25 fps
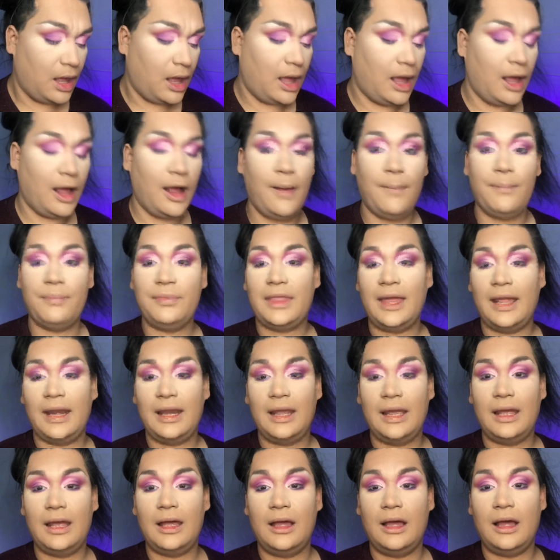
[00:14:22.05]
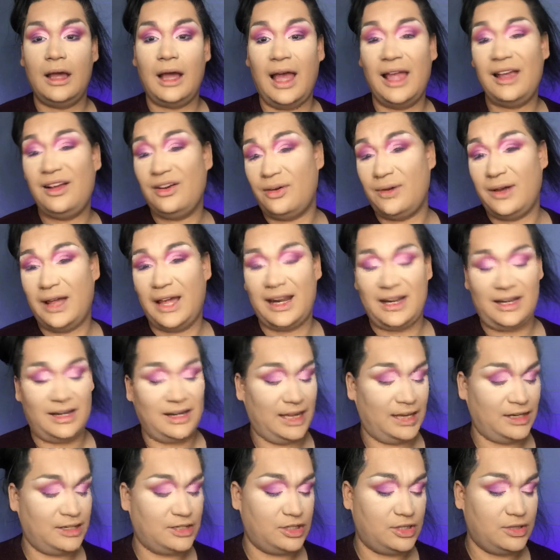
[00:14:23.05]
Then I go ahead and
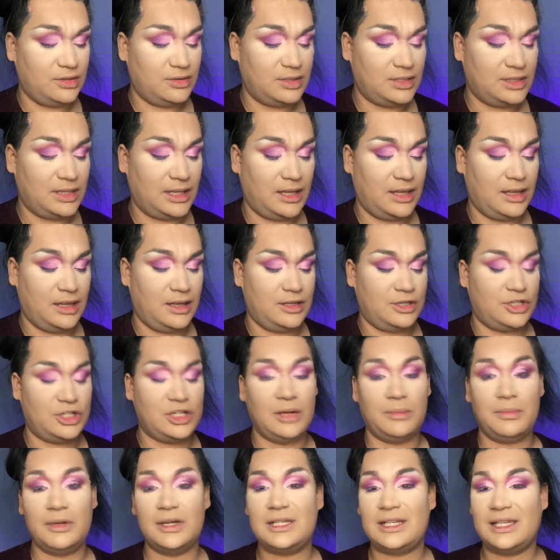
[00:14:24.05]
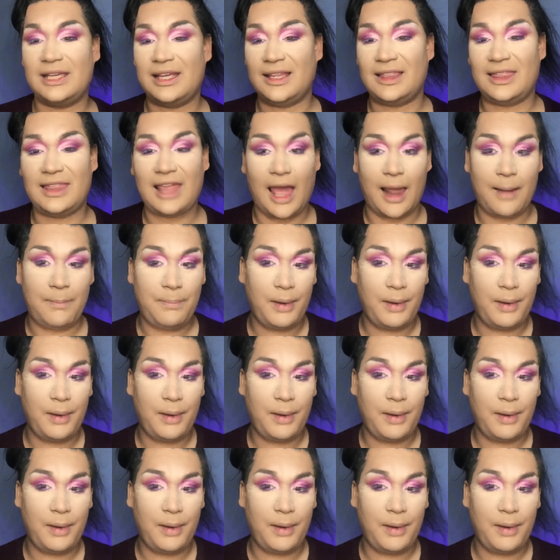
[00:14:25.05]
like to use the shimmer to get that